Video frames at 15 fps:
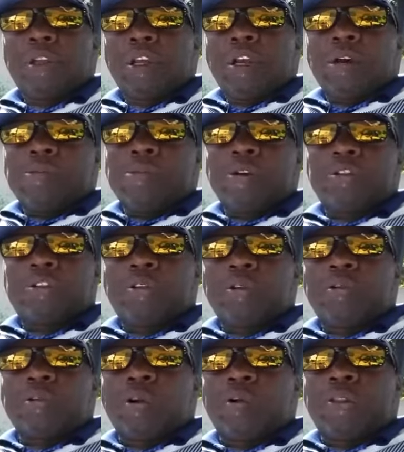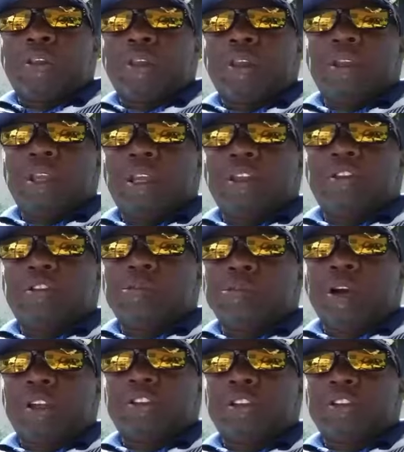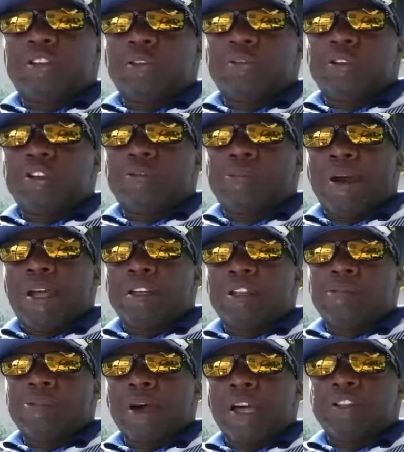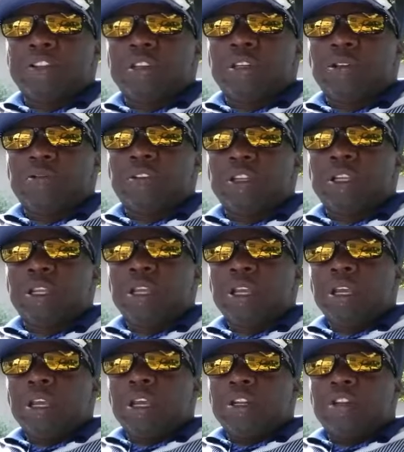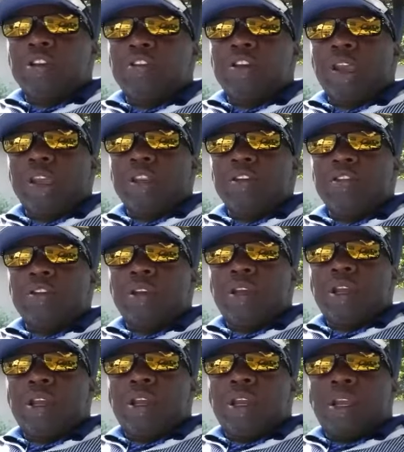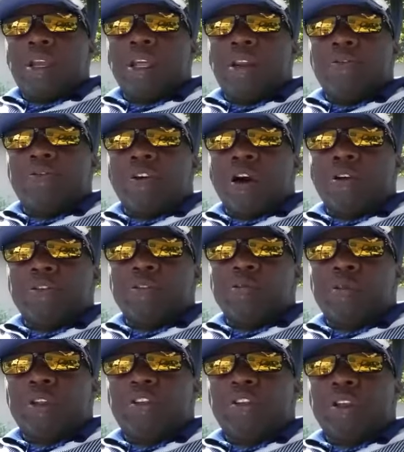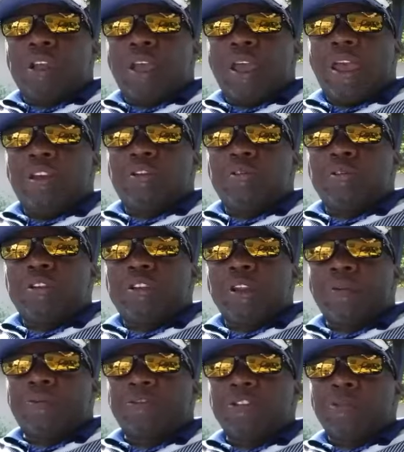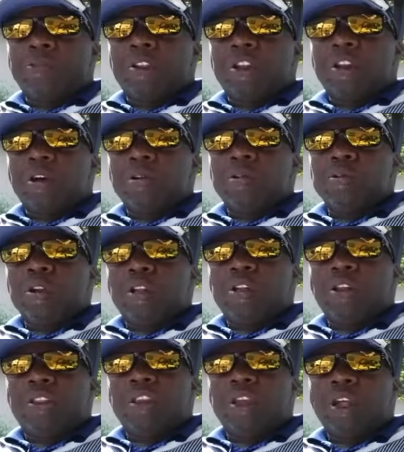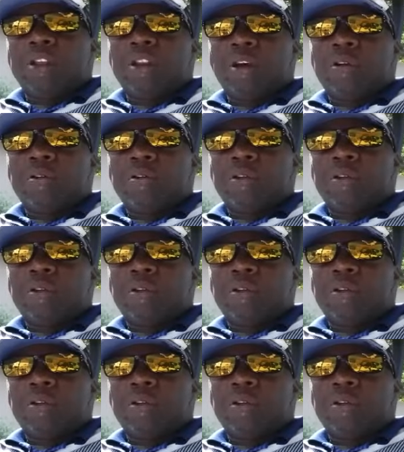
Personal growth is the process of responding positively to change. It involves risk as you step from the known to the unknown.